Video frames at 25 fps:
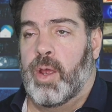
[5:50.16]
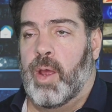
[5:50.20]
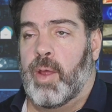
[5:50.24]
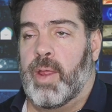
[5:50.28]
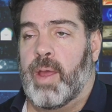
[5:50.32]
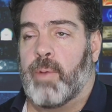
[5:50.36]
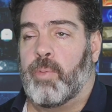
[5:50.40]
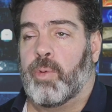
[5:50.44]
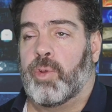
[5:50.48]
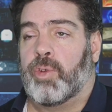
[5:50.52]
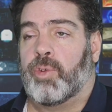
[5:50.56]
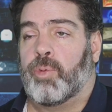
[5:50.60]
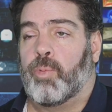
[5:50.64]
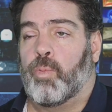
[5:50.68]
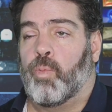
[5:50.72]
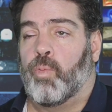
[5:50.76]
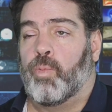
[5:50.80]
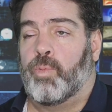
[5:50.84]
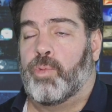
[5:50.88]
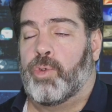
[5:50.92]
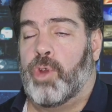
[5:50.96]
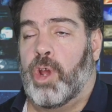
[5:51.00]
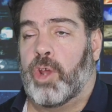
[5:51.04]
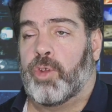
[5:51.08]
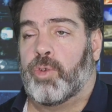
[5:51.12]
It was
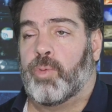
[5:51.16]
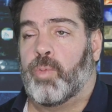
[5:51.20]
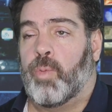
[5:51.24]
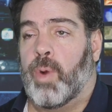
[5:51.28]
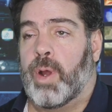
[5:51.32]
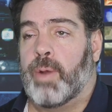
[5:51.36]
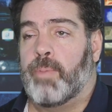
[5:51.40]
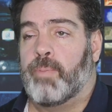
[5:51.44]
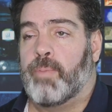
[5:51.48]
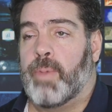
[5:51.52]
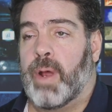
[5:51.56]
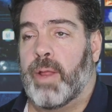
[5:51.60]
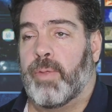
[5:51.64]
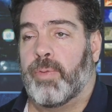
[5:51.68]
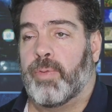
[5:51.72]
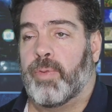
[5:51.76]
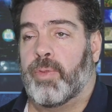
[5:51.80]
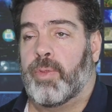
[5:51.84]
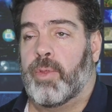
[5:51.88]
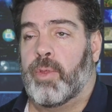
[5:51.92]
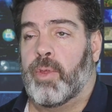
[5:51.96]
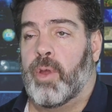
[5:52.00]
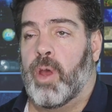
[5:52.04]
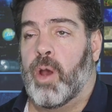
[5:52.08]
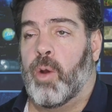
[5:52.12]
just 1
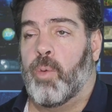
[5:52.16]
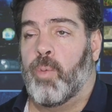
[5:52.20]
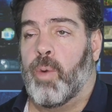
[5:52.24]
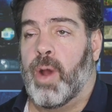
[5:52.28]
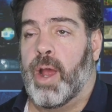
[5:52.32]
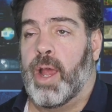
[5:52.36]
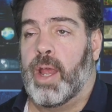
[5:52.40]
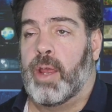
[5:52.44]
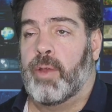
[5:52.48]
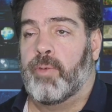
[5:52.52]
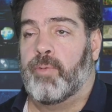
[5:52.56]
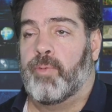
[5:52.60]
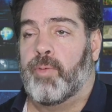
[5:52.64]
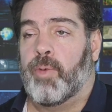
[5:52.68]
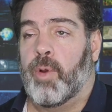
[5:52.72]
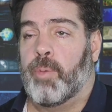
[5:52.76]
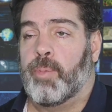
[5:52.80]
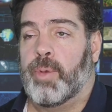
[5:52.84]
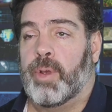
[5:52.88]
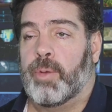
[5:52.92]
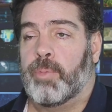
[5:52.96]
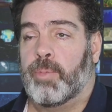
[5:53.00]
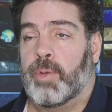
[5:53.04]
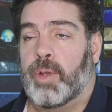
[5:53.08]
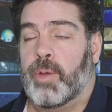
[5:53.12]
month away
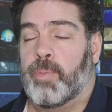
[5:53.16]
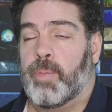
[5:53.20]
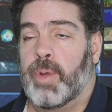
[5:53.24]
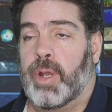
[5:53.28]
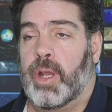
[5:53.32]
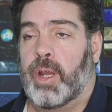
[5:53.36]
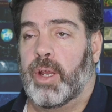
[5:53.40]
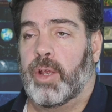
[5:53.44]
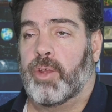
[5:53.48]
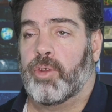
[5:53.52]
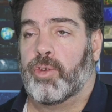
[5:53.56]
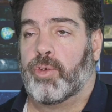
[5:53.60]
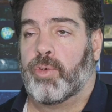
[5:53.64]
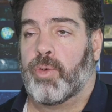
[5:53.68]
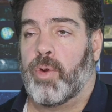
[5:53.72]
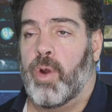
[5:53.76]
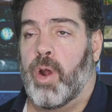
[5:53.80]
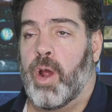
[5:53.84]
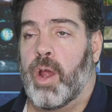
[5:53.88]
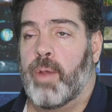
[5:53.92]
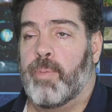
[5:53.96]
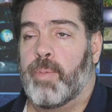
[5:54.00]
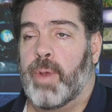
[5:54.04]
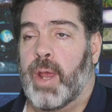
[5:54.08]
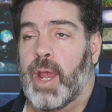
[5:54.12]
from him committing his
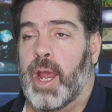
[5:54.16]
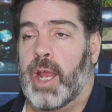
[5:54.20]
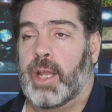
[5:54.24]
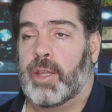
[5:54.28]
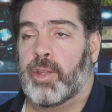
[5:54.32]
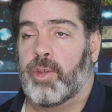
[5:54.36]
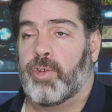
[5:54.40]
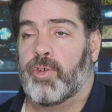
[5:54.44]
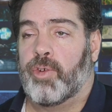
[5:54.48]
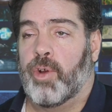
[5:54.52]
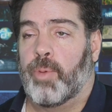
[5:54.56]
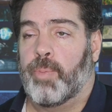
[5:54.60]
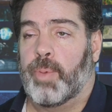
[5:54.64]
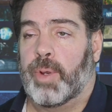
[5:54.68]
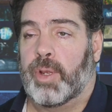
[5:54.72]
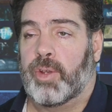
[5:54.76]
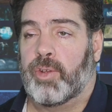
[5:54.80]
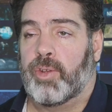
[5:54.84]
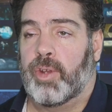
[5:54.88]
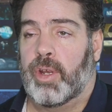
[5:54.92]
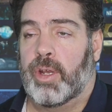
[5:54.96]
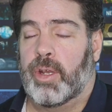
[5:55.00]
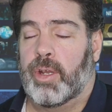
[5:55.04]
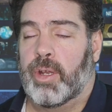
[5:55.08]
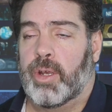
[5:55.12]
crime at the shopping
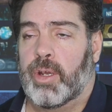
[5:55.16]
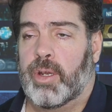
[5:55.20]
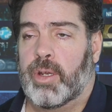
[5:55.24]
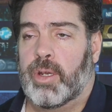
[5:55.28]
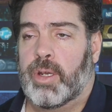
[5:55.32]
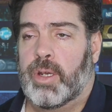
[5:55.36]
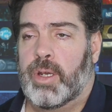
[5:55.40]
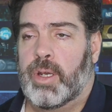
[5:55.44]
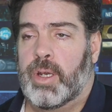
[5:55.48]
centre.